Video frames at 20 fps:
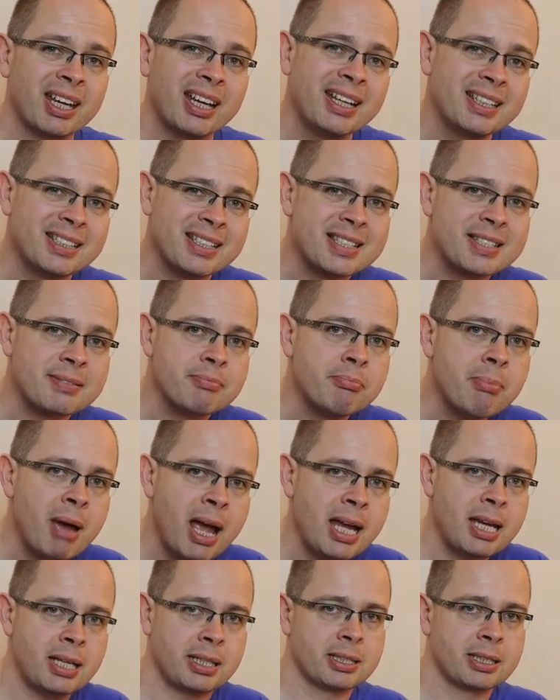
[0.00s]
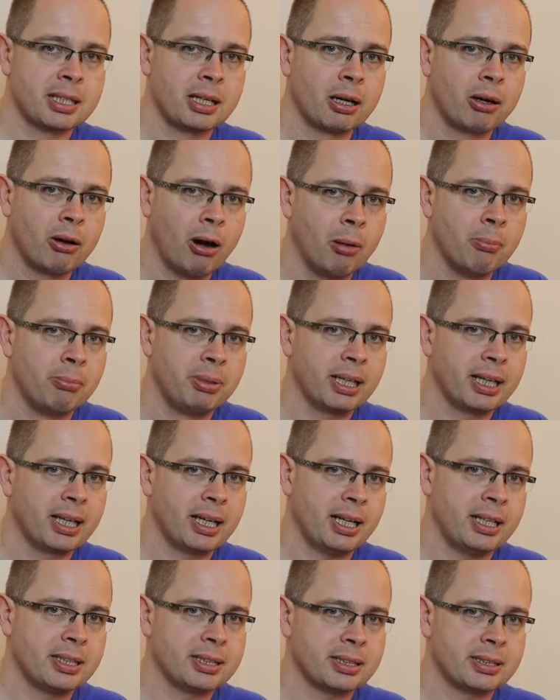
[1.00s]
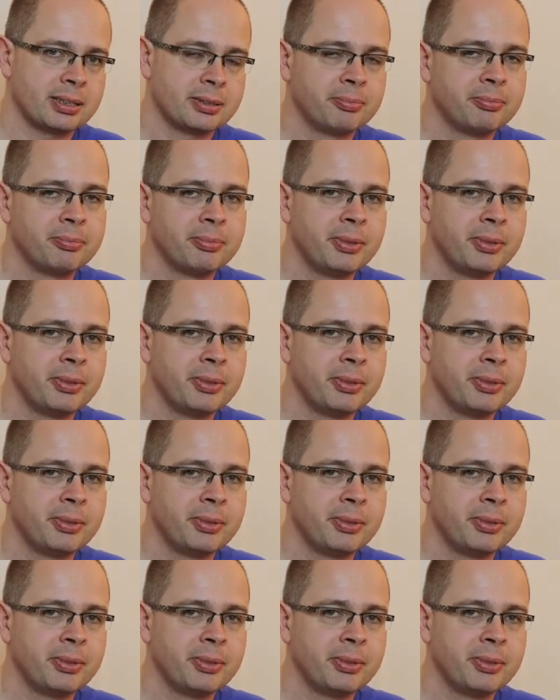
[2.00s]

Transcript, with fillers: it is made complicated.